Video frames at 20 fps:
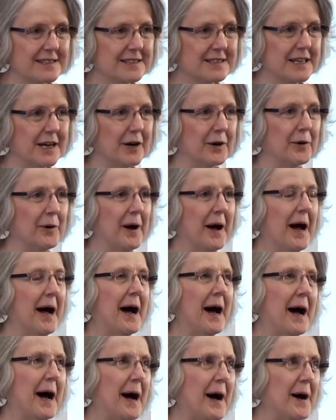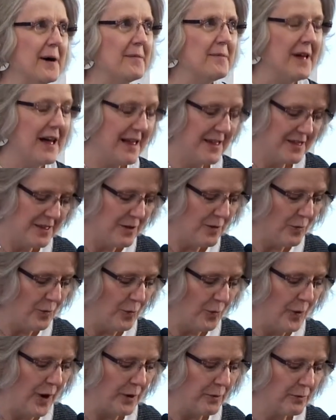So, um,
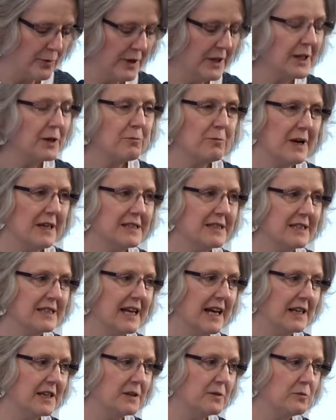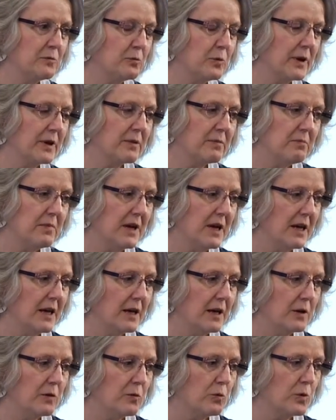what really resonated with
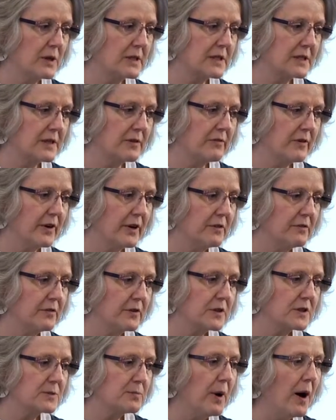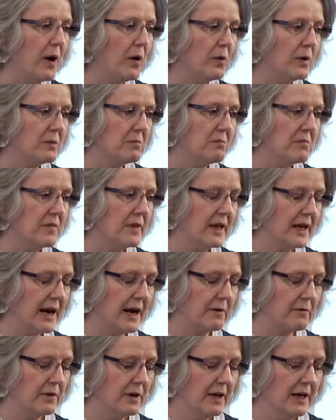me was the very first poem that
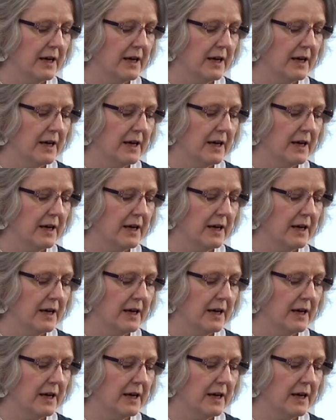I